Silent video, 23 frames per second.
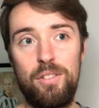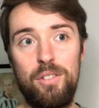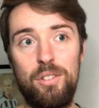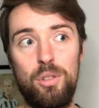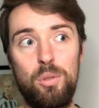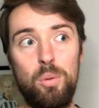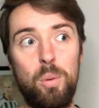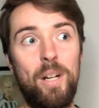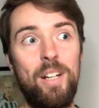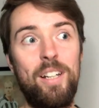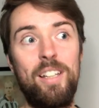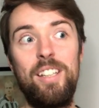
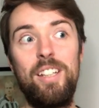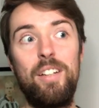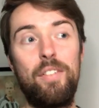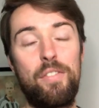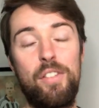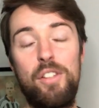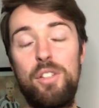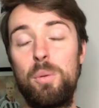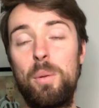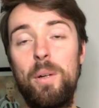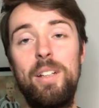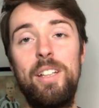20 of
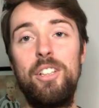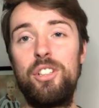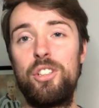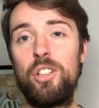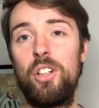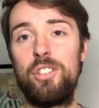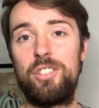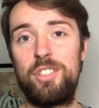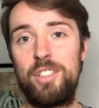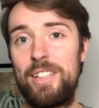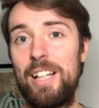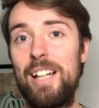the 20
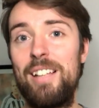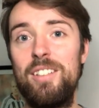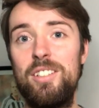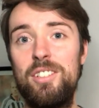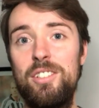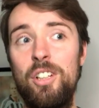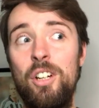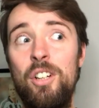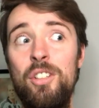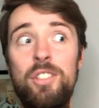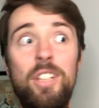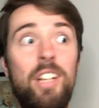shots against
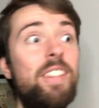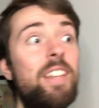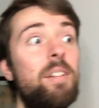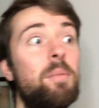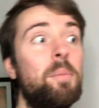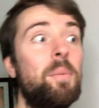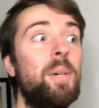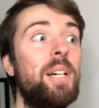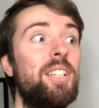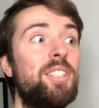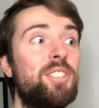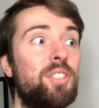us, and
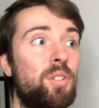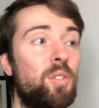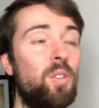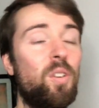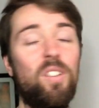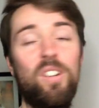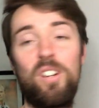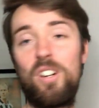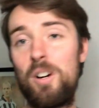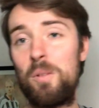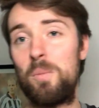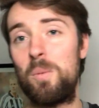then we
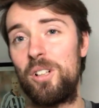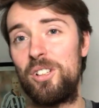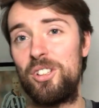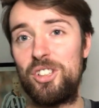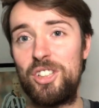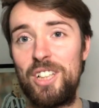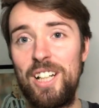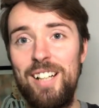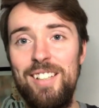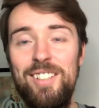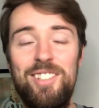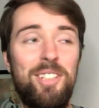score our one
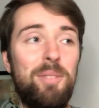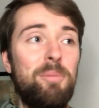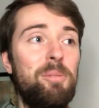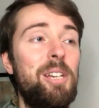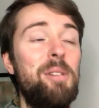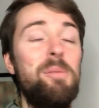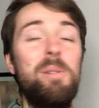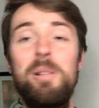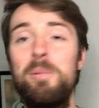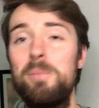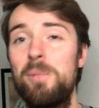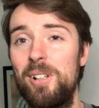chance and we
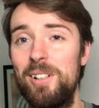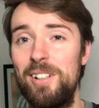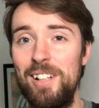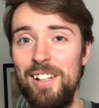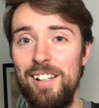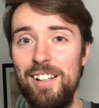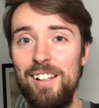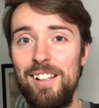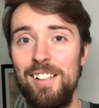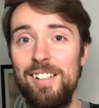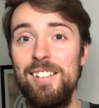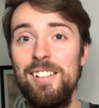win
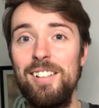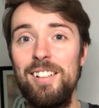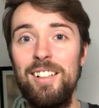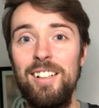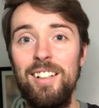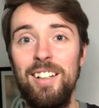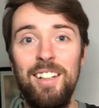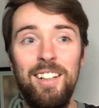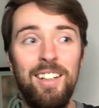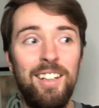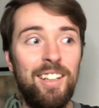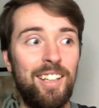1-0,
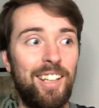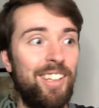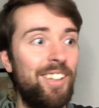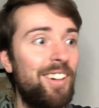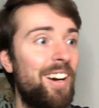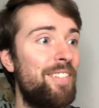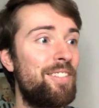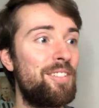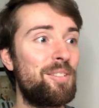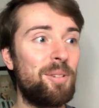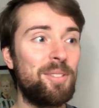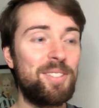you know,
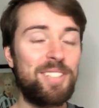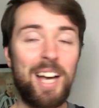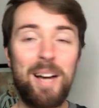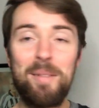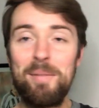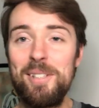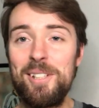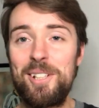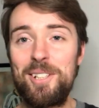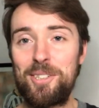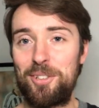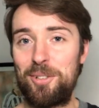everyone's happy
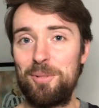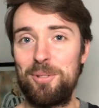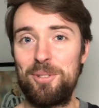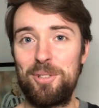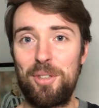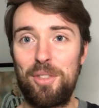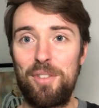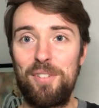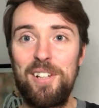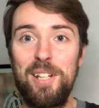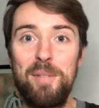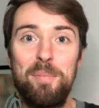because it was a
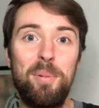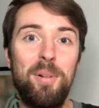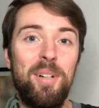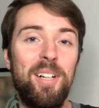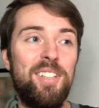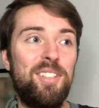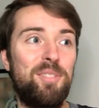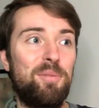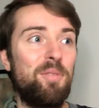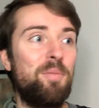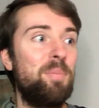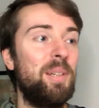3
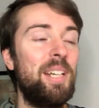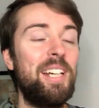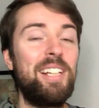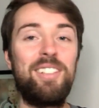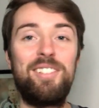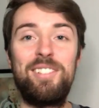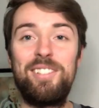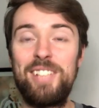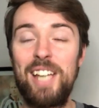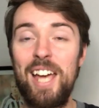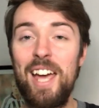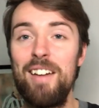points. We've
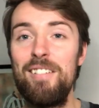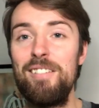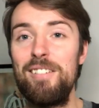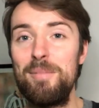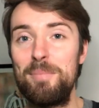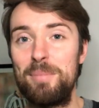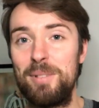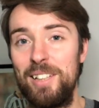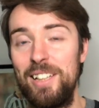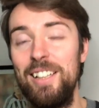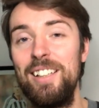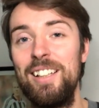played
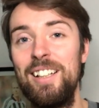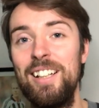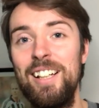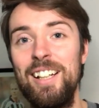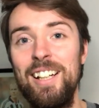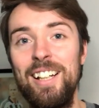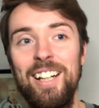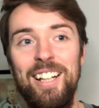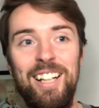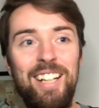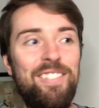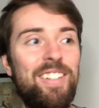terribly.
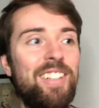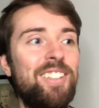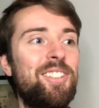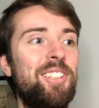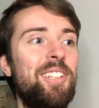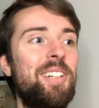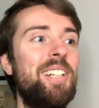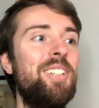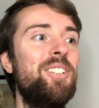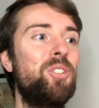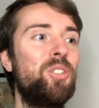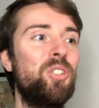And I've had
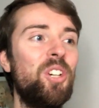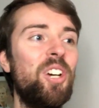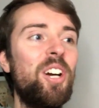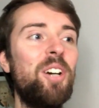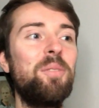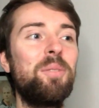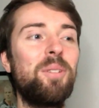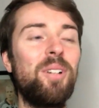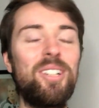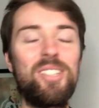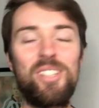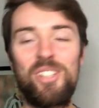to endure
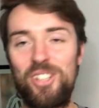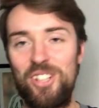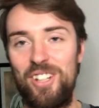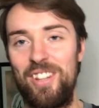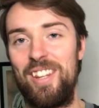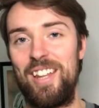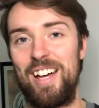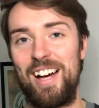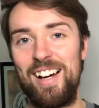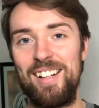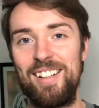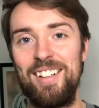watching
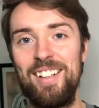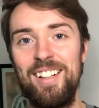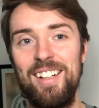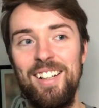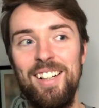that.